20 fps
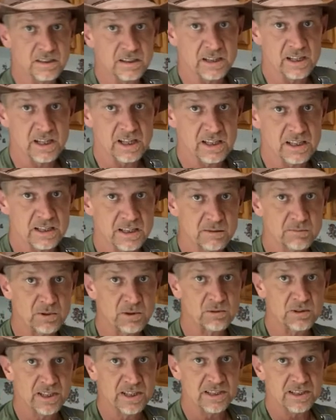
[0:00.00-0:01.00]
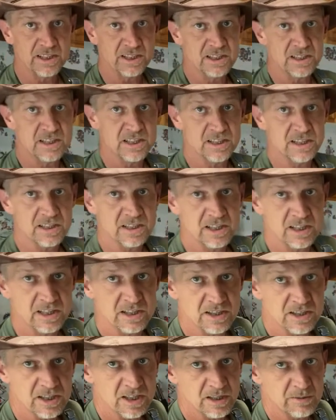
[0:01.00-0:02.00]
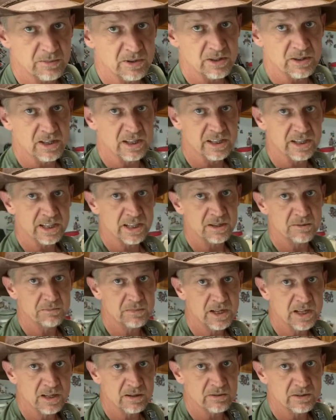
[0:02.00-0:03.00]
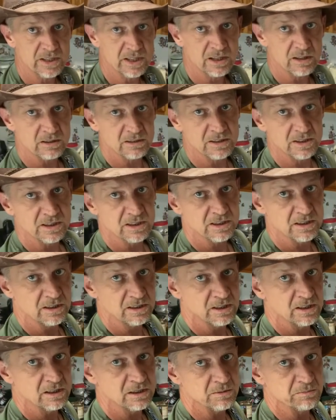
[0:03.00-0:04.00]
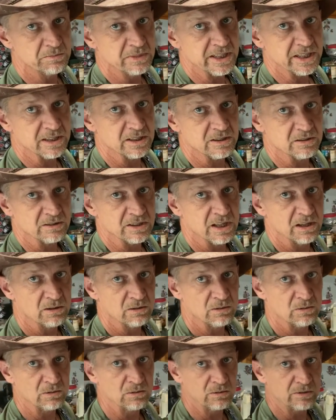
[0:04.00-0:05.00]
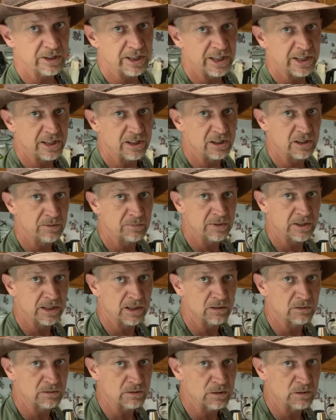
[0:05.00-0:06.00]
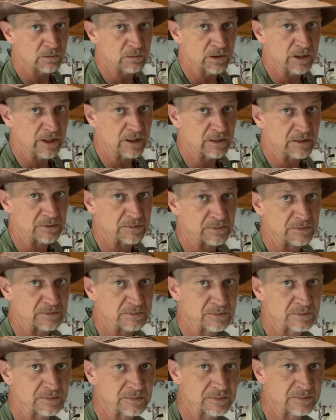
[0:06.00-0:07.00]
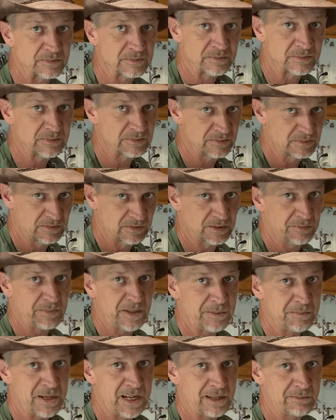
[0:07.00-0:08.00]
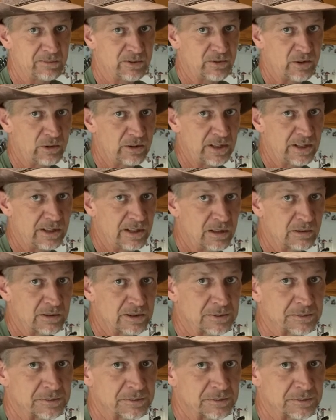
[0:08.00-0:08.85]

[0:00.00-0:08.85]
Guys, I'm going to let that sit there and simmer, and I'll get back with y'all in just a little bit. So don't get up and go nowhere. Be back before you know it.